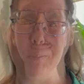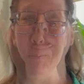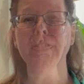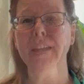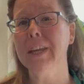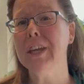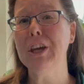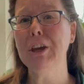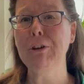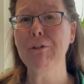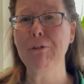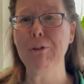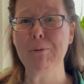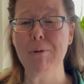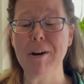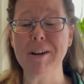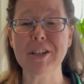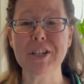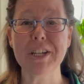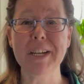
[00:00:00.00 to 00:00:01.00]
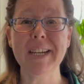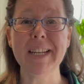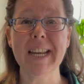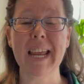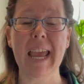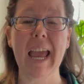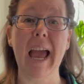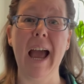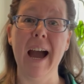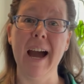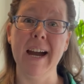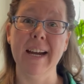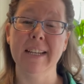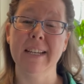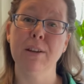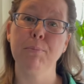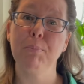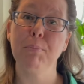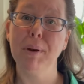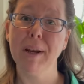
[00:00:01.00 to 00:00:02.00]
Thank you for watching
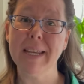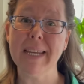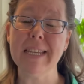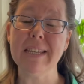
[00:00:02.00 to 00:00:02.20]
and please